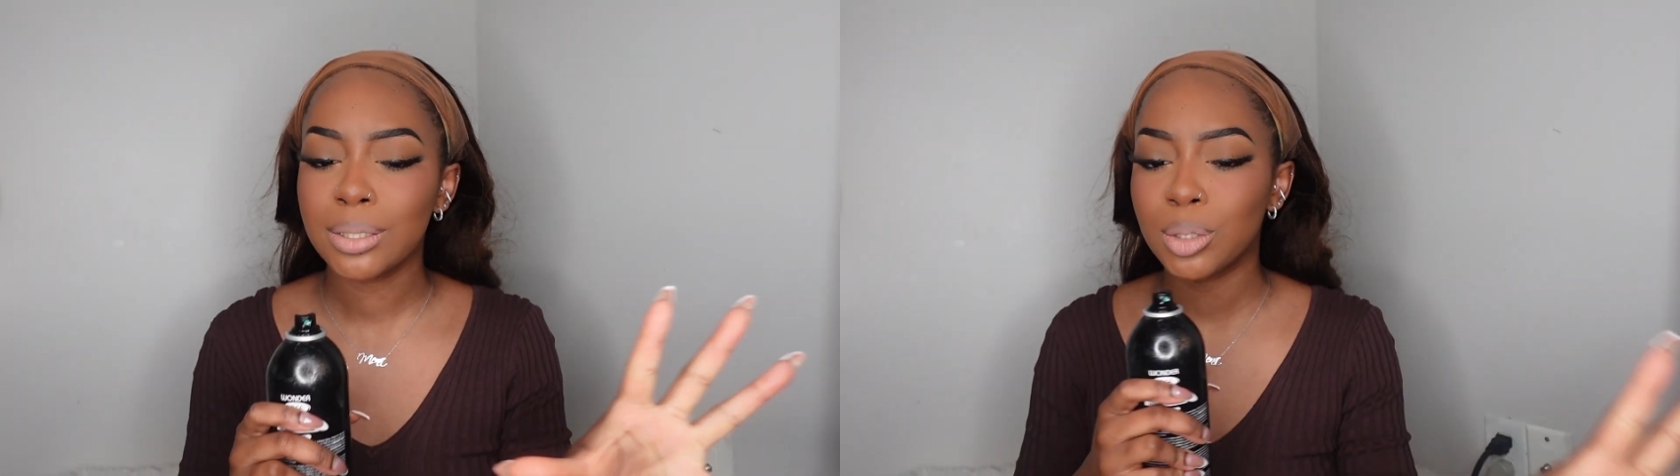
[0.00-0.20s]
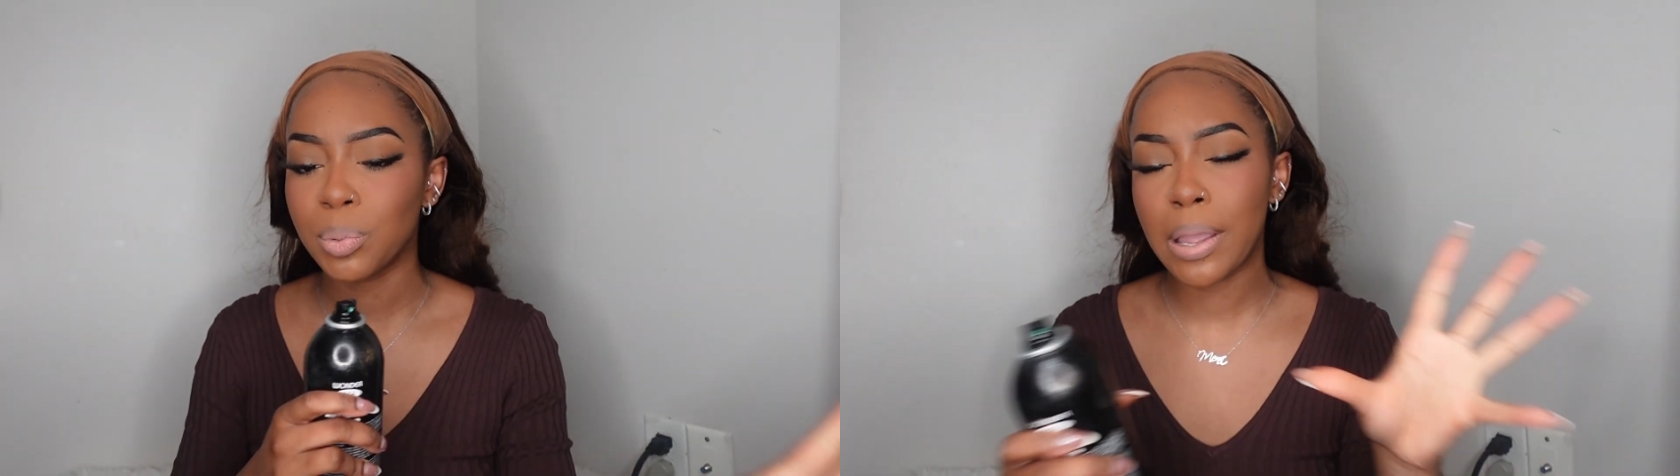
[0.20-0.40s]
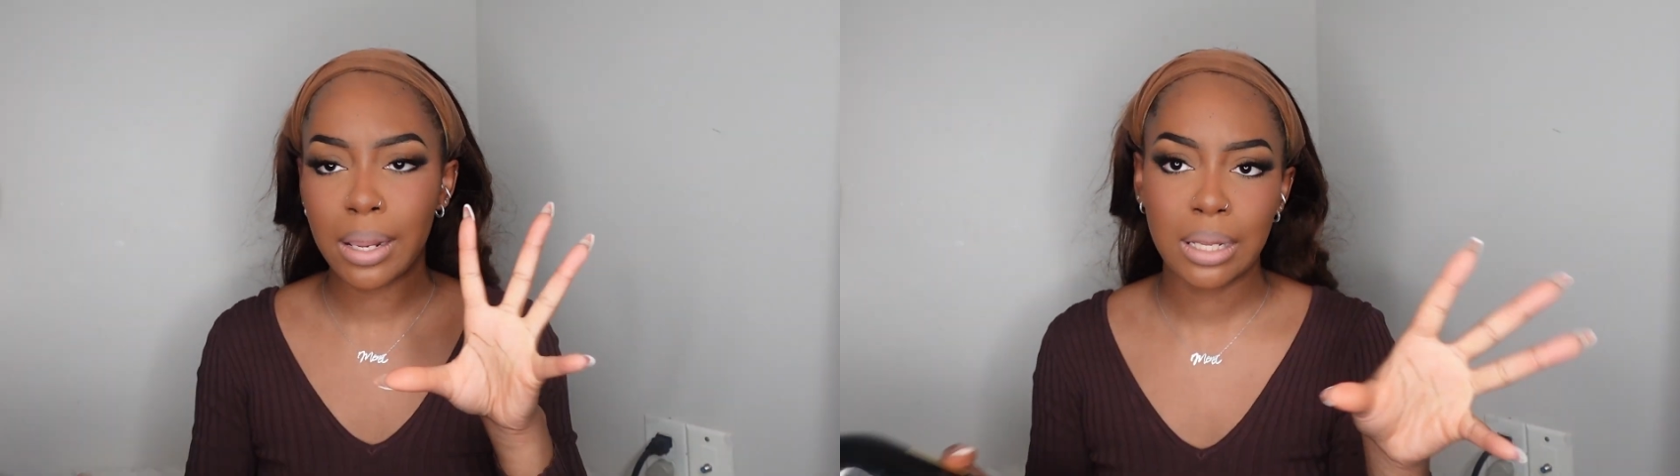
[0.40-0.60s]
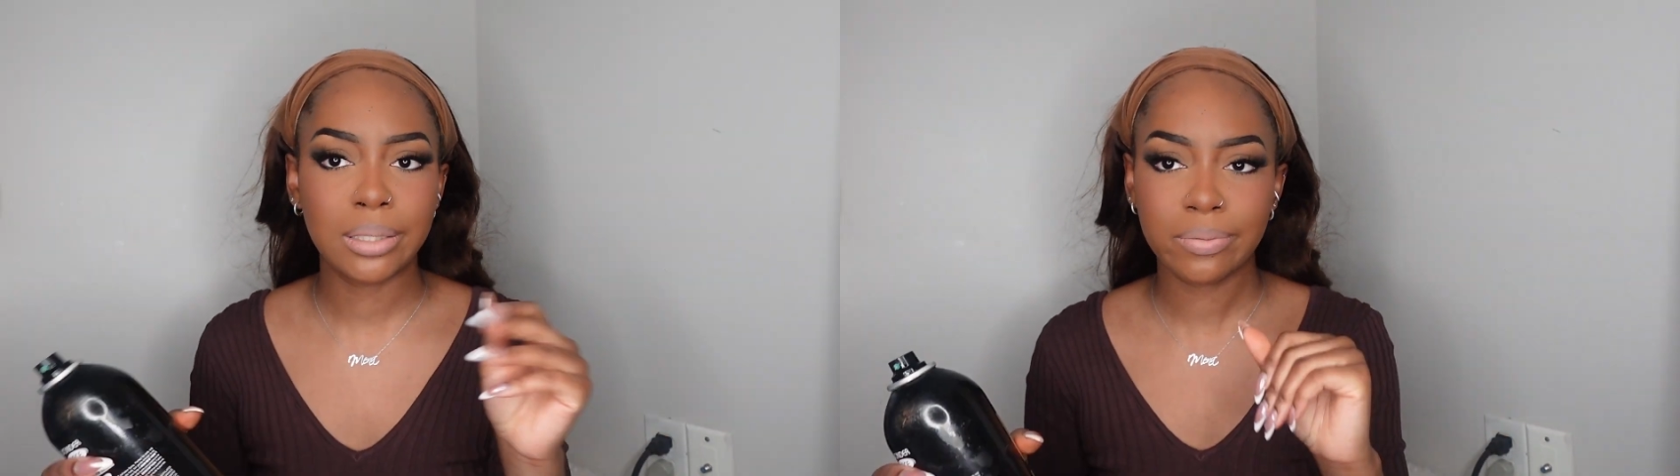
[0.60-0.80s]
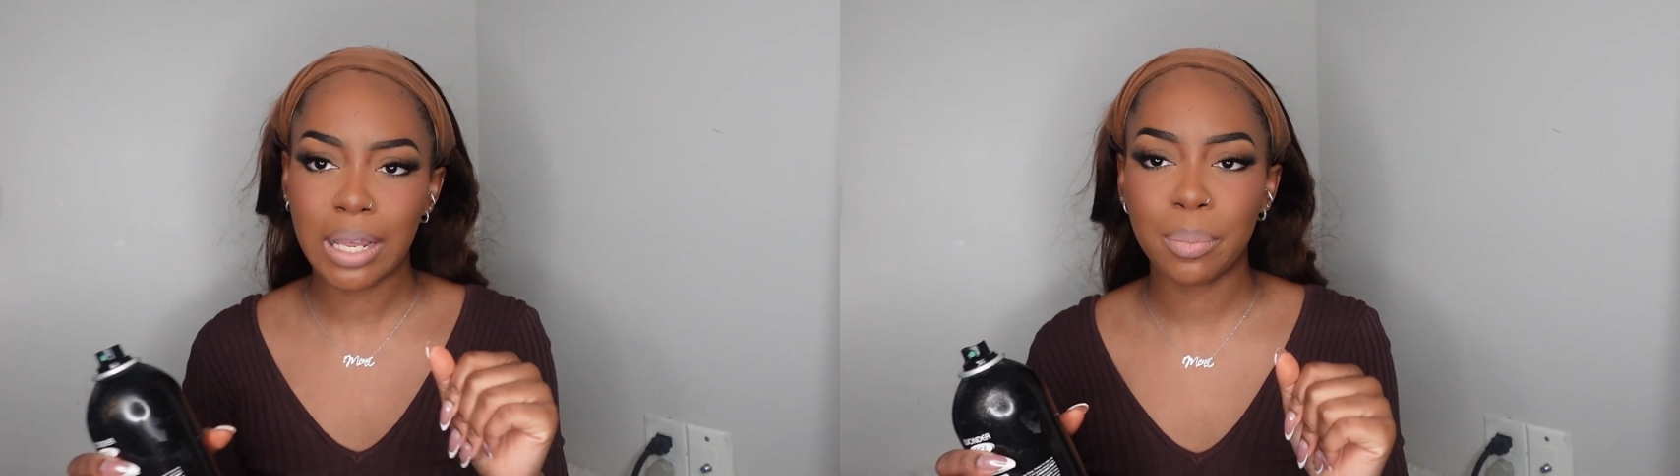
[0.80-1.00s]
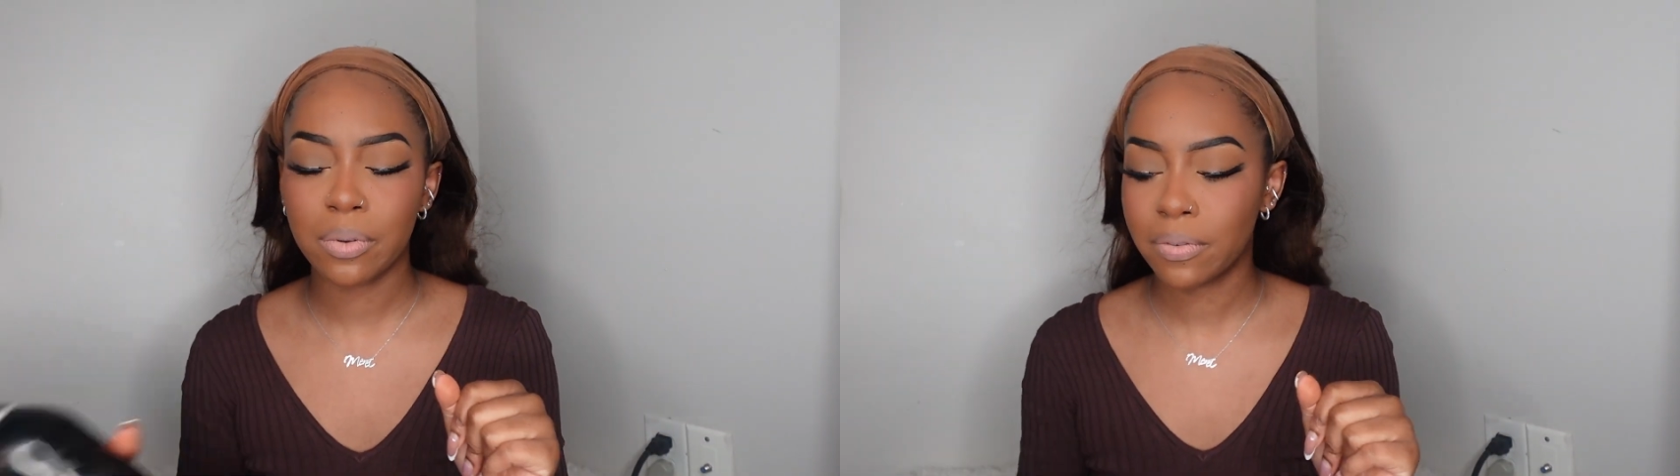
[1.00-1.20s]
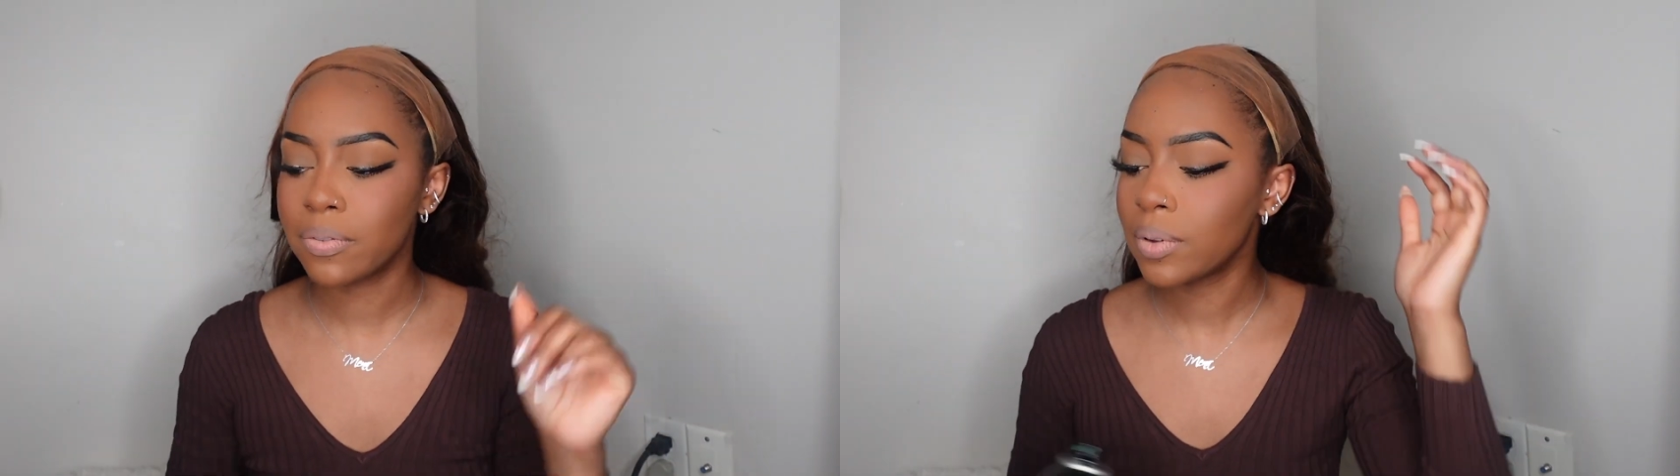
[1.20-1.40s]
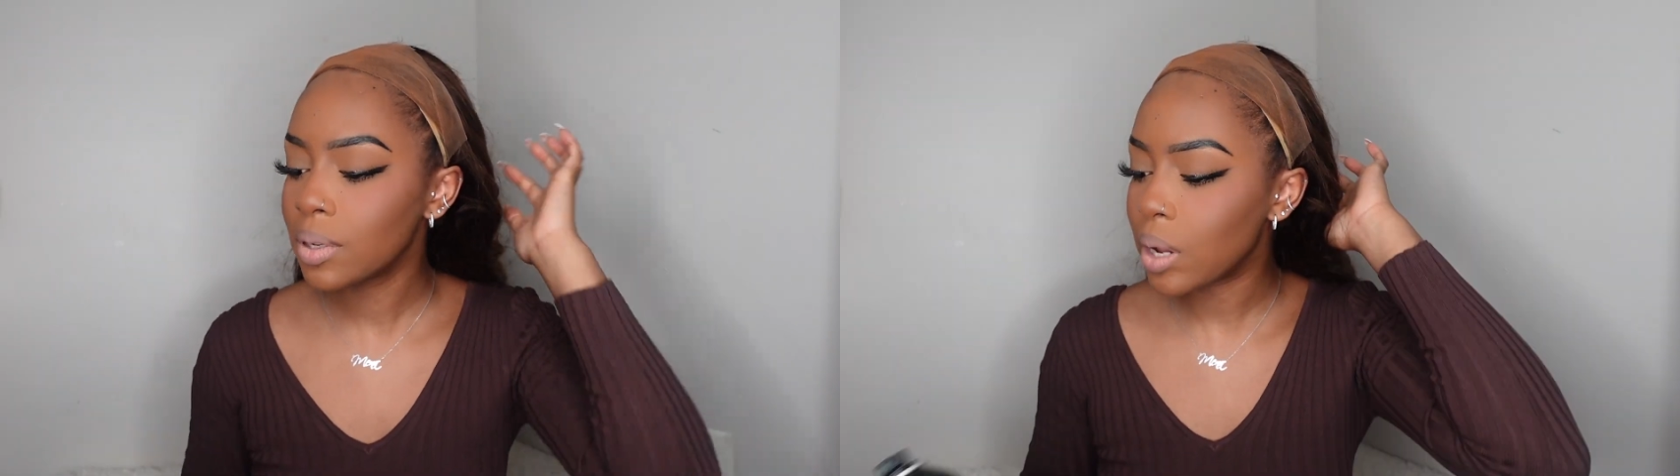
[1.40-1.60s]
spray adhesive type
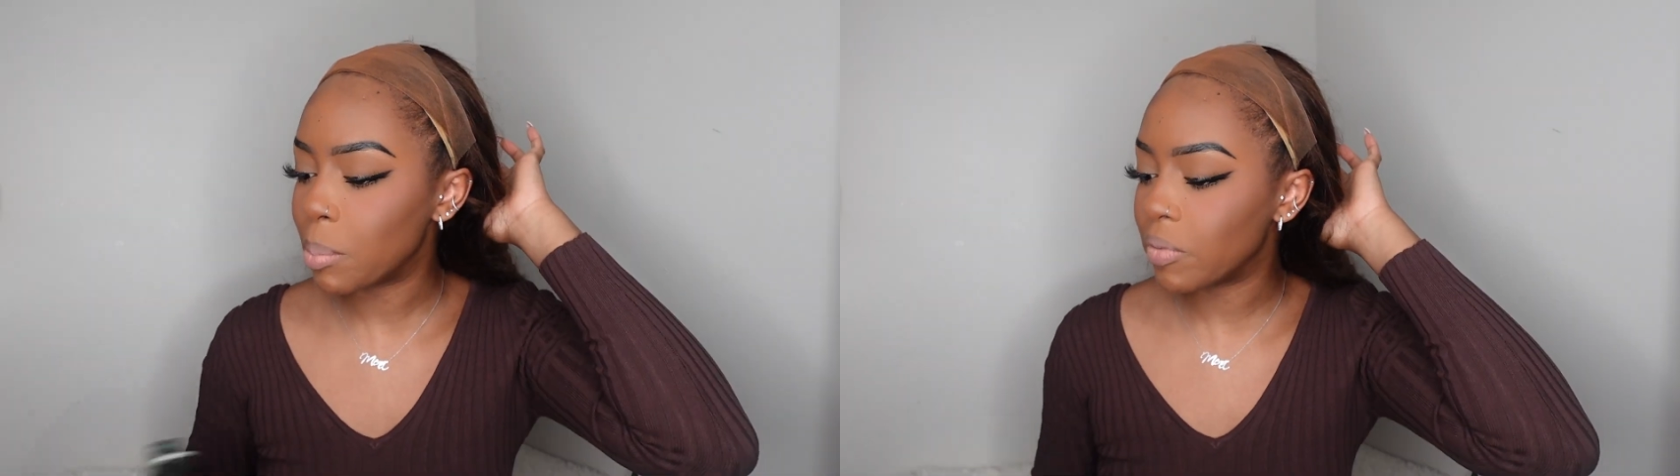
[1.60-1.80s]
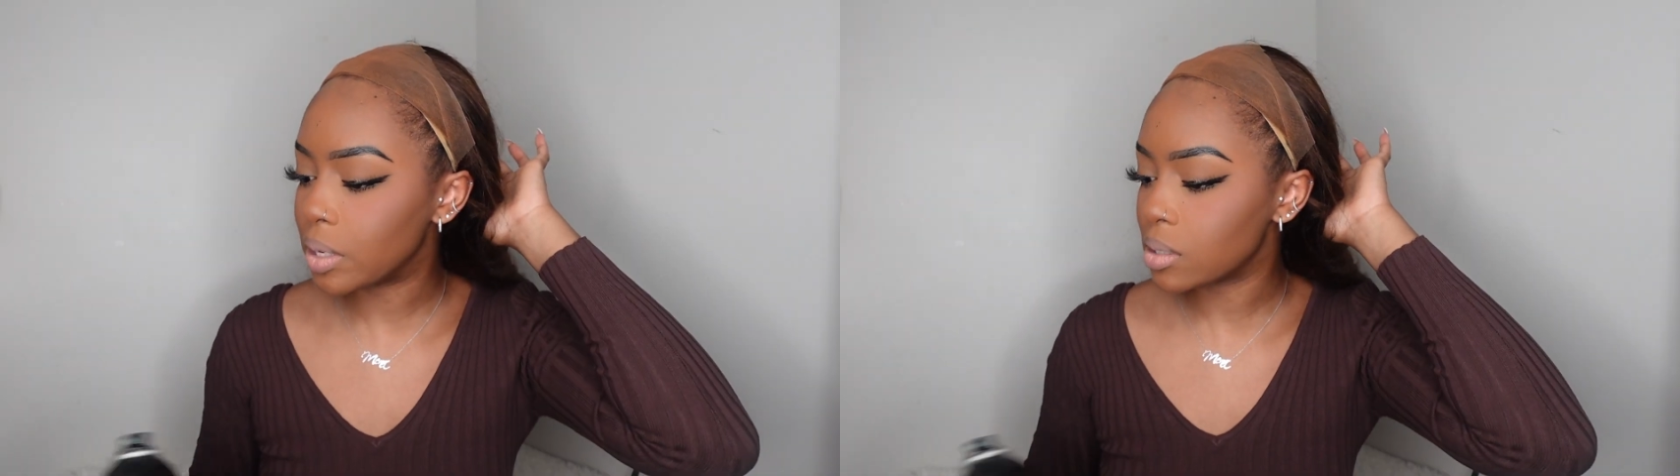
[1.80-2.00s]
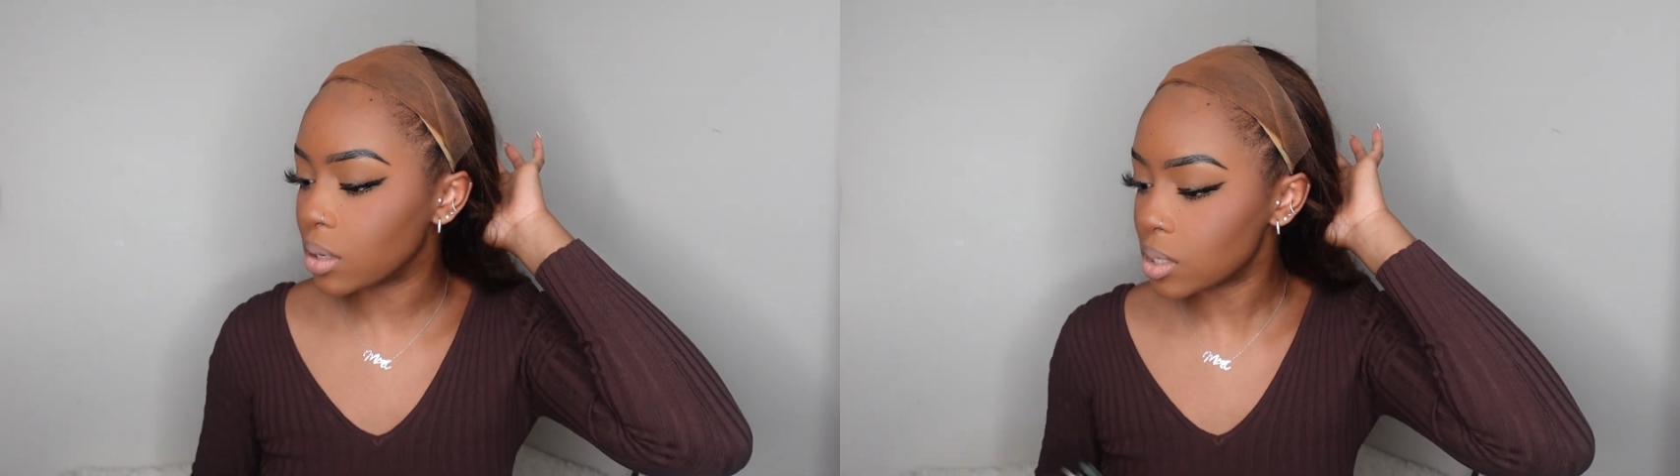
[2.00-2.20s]
of install